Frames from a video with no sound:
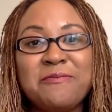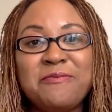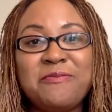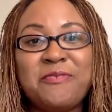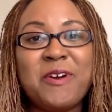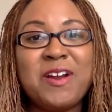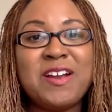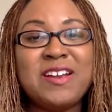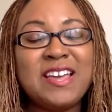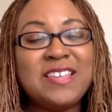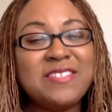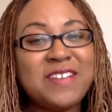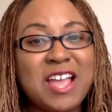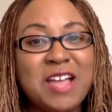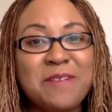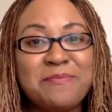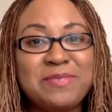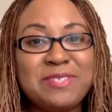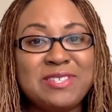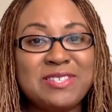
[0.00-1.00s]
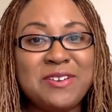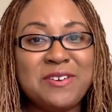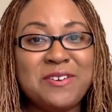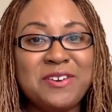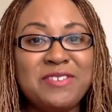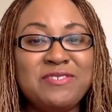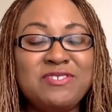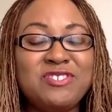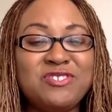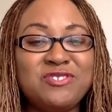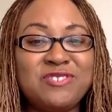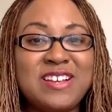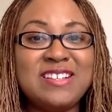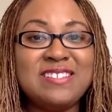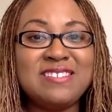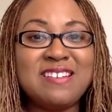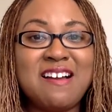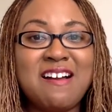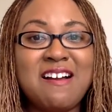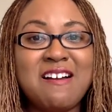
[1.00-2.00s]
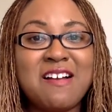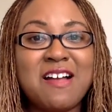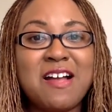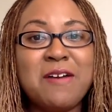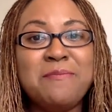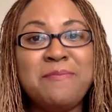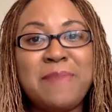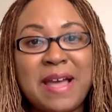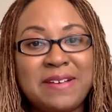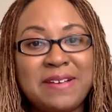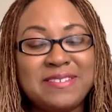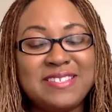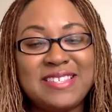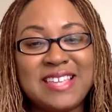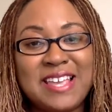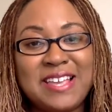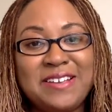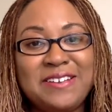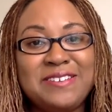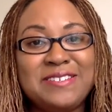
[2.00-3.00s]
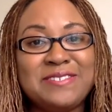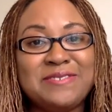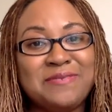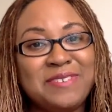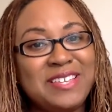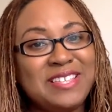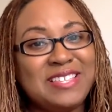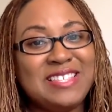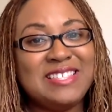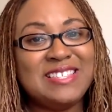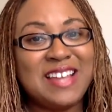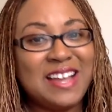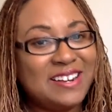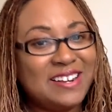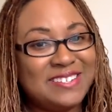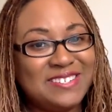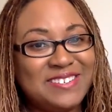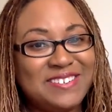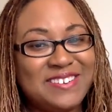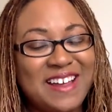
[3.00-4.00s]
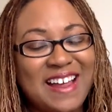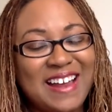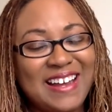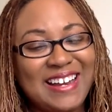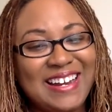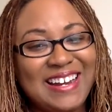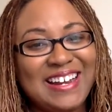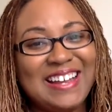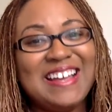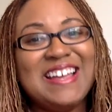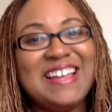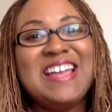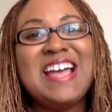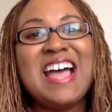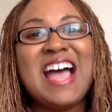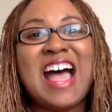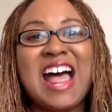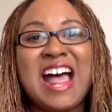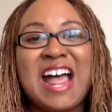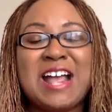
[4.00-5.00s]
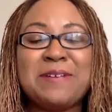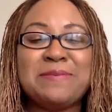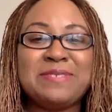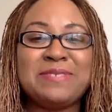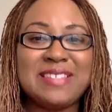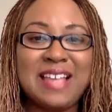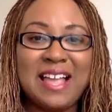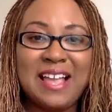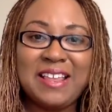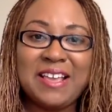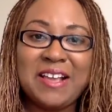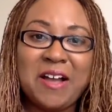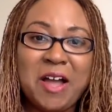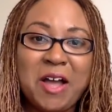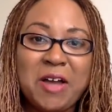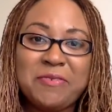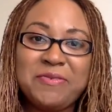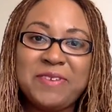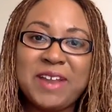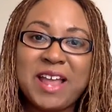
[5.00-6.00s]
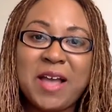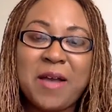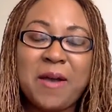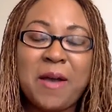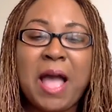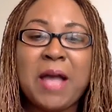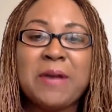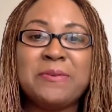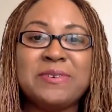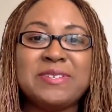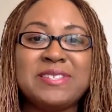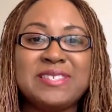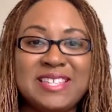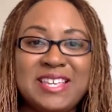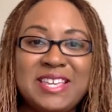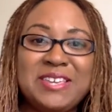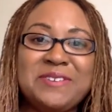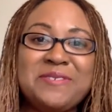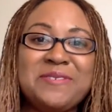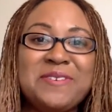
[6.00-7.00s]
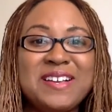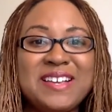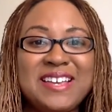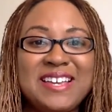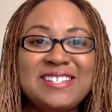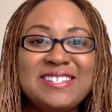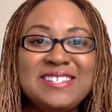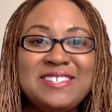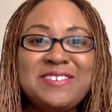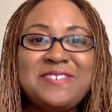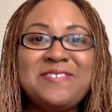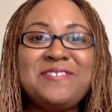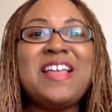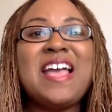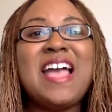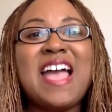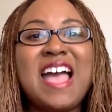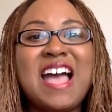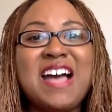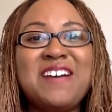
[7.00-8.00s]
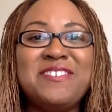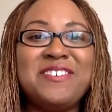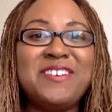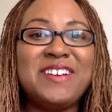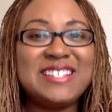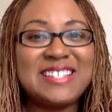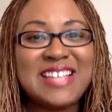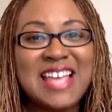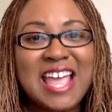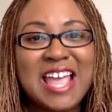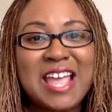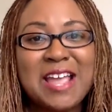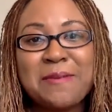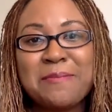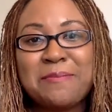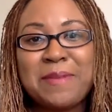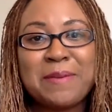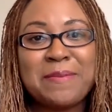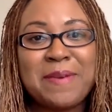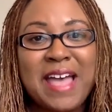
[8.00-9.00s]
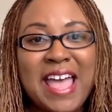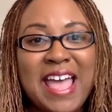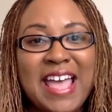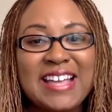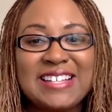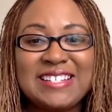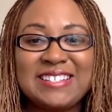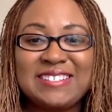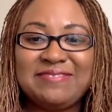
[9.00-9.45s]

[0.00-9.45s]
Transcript: For another episode of Straight Talk about Sales with Dr. Nadia. I am signing off now. I will see you again soon. Have a great day. Bye-bye.